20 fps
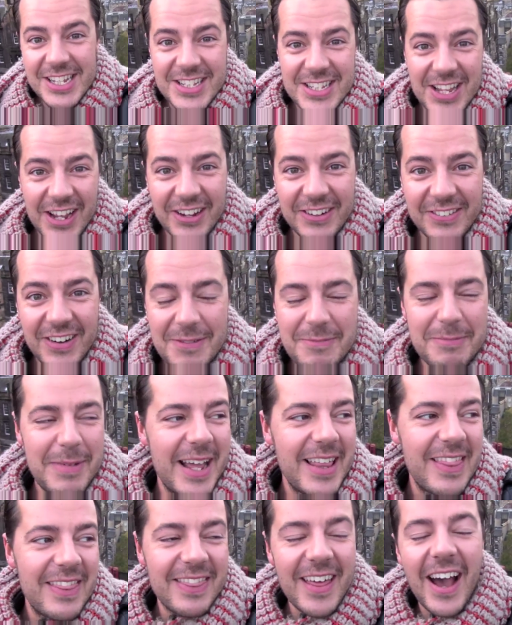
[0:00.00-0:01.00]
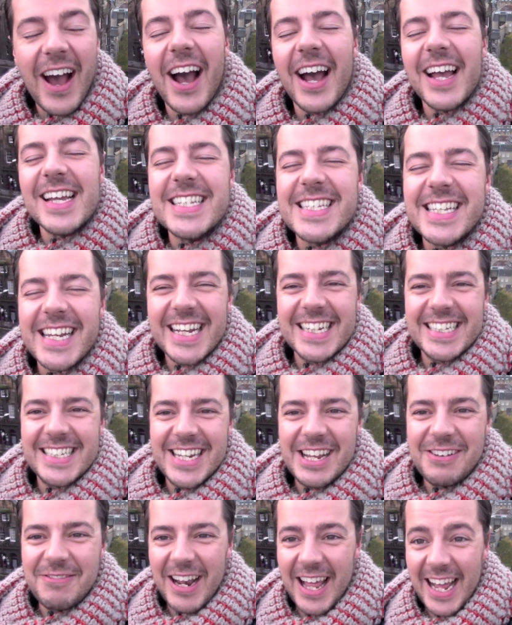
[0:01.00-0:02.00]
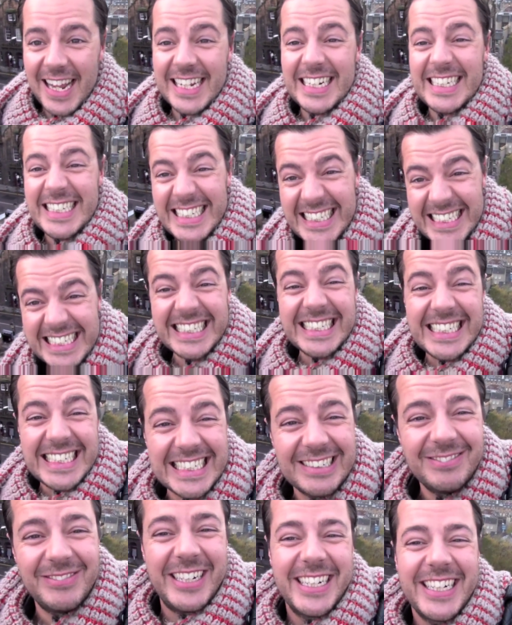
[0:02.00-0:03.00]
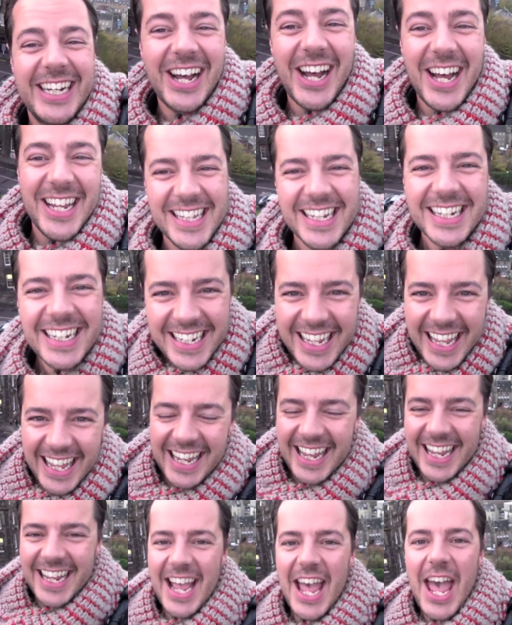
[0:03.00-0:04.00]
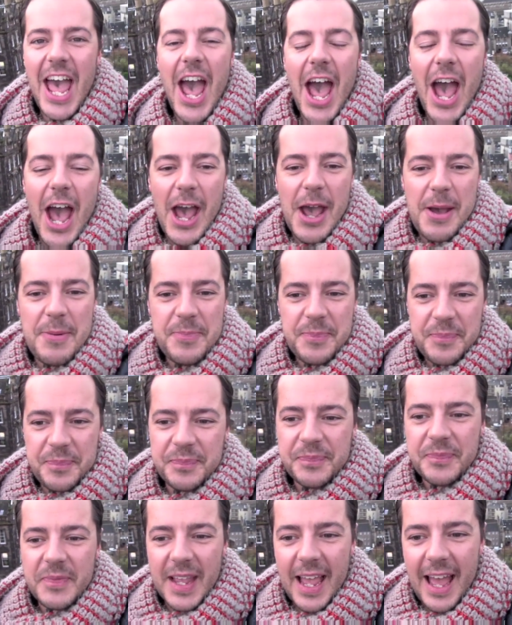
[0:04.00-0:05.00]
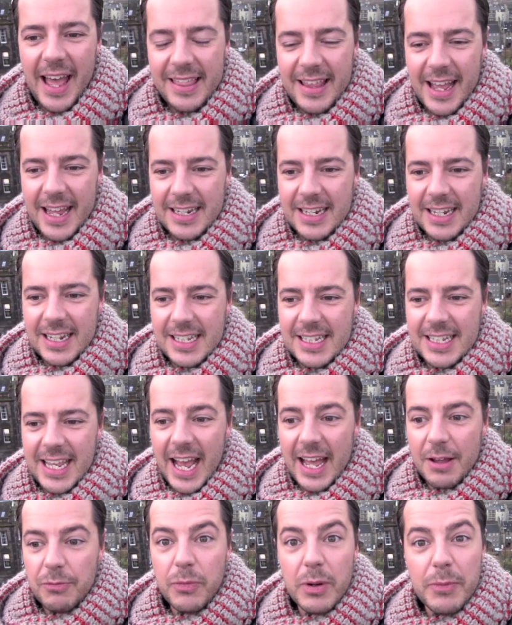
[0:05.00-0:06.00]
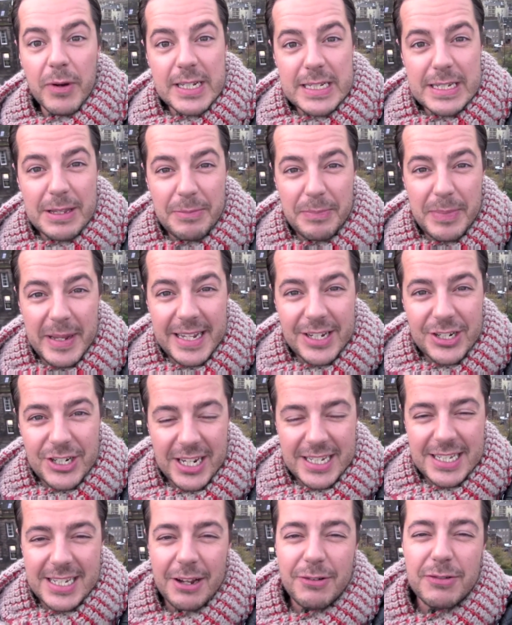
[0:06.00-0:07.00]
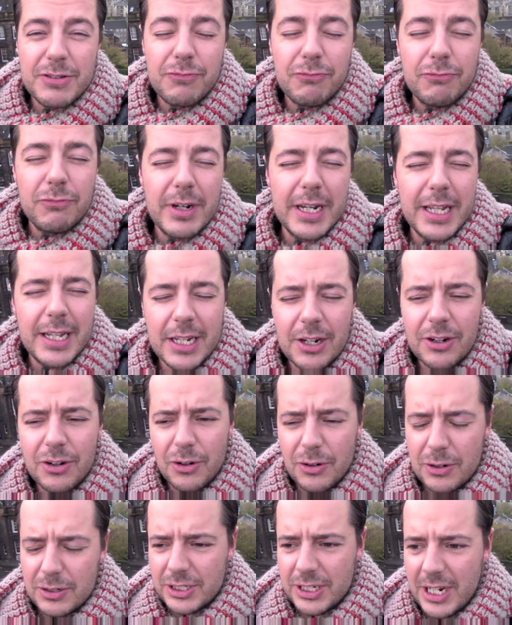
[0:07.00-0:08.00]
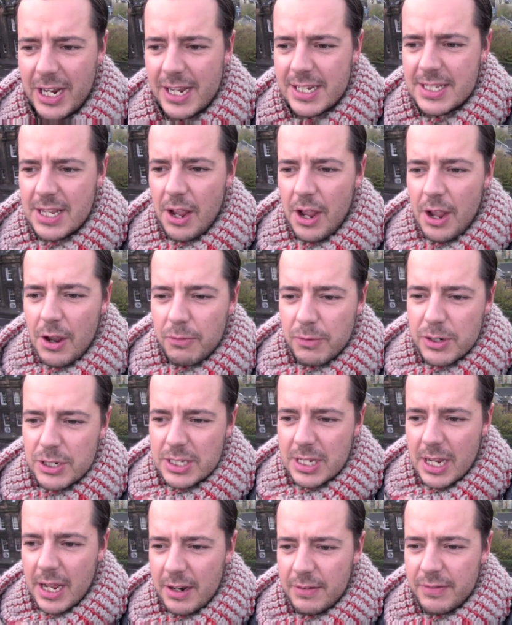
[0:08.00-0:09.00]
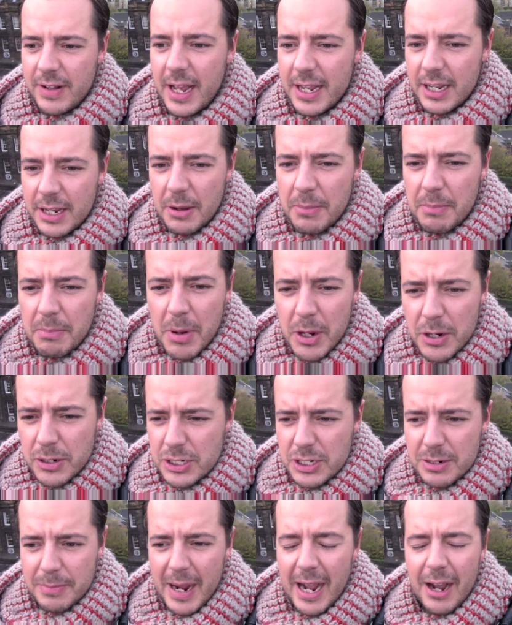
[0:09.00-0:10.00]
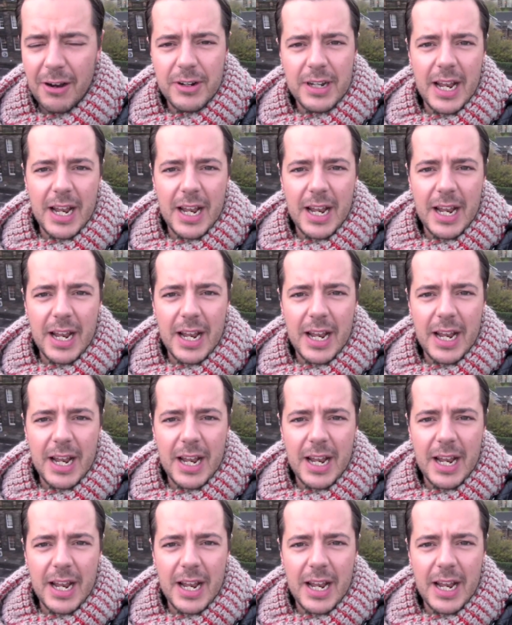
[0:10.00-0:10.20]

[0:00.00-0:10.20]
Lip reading: So my thighs the next day were like, oh my God, killing. And then, yeah, we went to the beach yesterday. It was really gorgeous. We just kind of like mooched about.